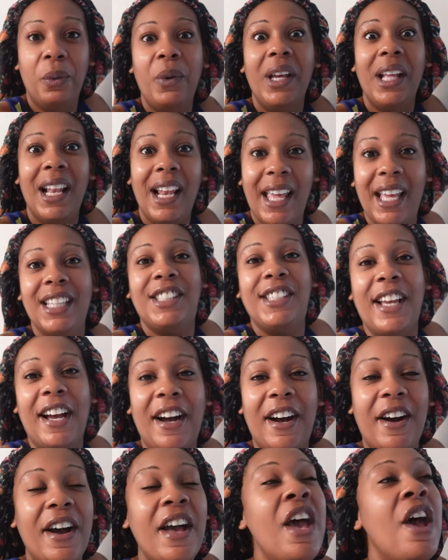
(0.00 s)
We lit,
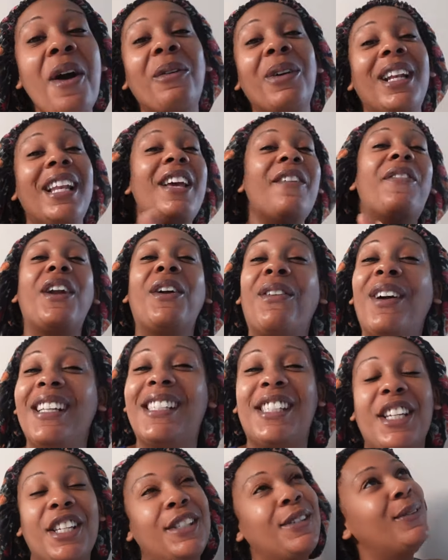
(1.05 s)
y'all. We lit for the
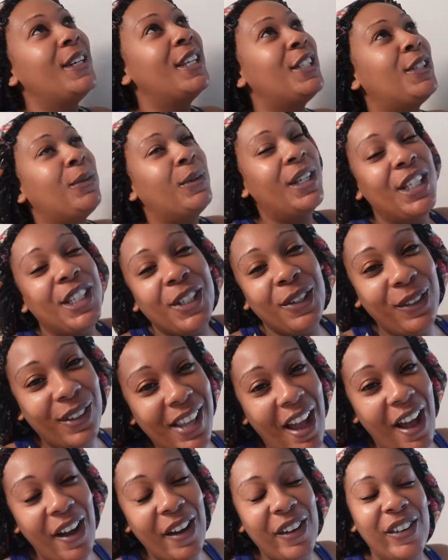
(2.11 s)
rest of 2022,
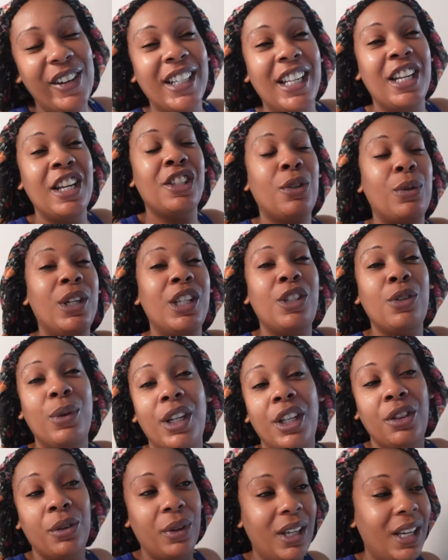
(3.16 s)
y'all, going into
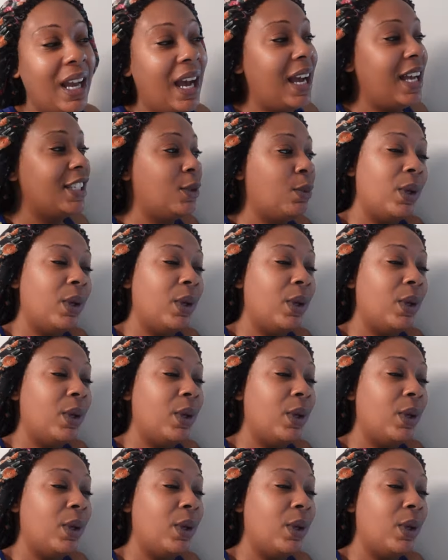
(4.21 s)
2023, guys.